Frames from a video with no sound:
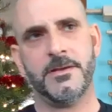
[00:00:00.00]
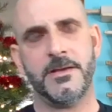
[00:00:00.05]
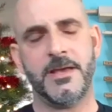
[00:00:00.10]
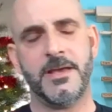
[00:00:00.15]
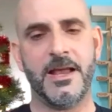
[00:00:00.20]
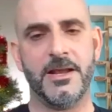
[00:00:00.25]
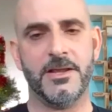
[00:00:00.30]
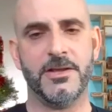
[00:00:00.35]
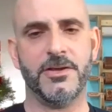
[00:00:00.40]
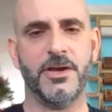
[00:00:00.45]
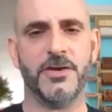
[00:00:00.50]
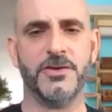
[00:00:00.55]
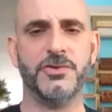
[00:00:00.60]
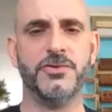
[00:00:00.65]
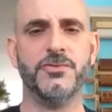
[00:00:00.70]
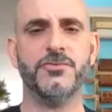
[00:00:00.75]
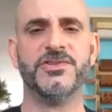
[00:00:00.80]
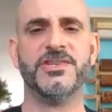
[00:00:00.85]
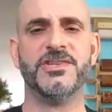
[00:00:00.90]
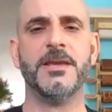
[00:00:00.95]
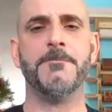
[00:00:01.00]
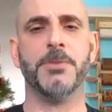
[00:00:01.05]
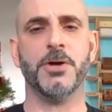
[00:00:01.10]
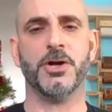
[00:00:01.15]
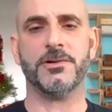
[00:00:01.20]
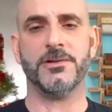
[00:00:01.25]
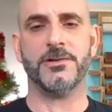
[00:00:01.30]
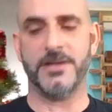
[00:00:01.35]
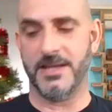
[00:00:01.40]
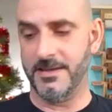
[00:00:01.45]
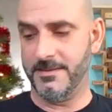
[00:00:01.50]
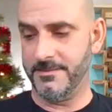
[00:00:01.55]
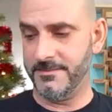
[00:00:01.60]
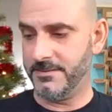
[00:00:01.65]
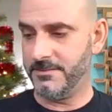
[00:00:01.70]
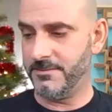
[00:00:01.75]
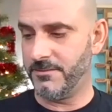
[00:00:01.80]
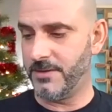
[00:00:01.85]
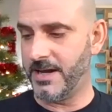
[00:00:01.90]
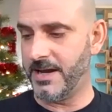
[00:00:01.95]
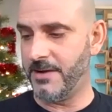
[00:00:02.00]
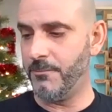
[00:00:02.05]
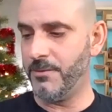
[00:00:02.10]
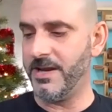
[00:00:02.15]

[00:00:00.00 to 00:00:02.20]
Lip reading: at UC Berkeley. Right,